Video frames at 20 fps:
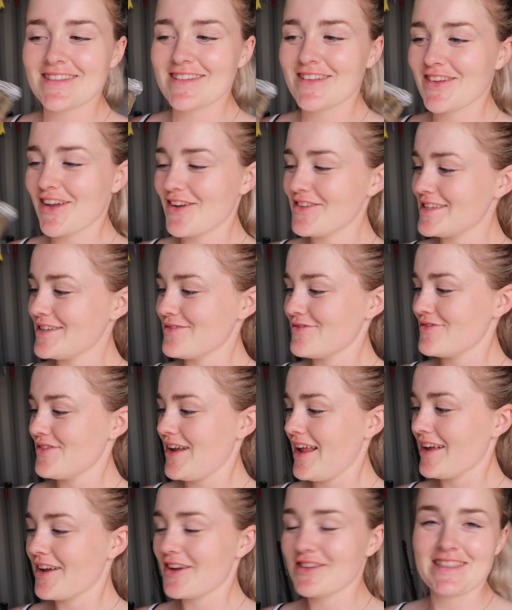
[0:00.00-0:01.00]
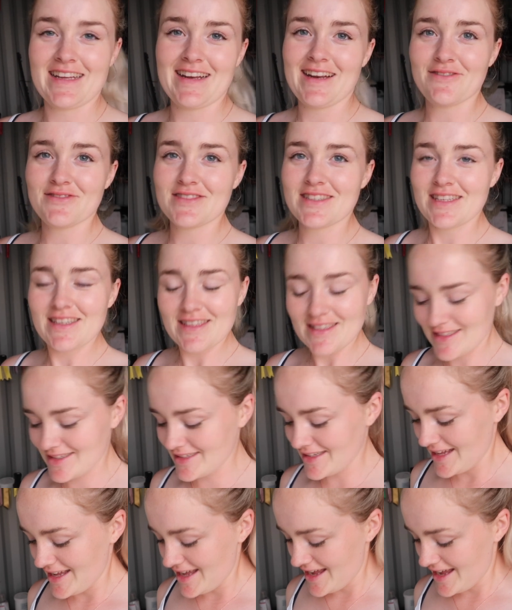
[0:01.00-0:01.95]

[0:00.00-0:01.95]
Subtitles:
So Goatee loves these.